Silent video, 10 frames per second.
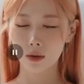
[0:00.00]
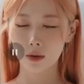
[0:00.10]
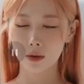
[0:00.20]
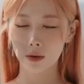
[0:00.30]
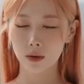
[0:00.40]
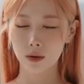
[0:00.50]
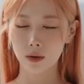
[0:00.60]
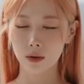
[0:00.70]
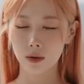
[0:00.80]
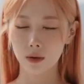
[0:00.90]

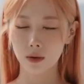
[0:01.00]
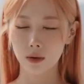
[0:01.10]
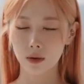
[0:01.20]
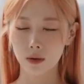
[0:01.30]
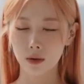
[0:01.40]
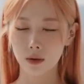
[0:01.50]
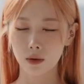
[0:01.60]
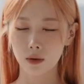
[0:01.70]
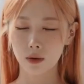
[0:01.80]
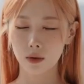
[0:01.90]

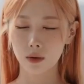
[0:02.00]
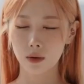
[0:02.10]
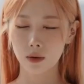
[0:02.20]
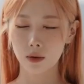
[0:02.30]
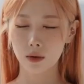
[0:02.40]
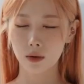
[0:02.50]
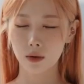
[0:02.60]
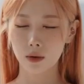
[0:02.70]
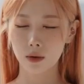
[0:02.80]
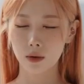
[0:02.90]

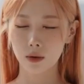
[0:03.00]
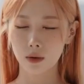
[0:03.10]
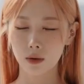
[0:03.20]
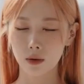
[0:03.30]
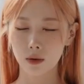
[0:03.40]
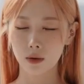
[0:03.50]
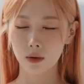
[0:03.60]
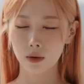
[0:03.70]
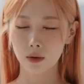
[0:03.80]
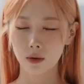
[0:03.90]

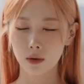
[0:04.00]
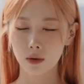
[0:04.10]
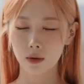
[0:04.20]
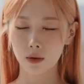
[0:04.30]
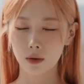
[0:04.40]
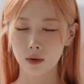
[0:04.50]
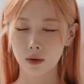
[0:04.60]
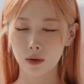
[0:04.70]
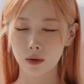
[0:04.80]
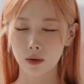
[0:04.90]
(not speaking)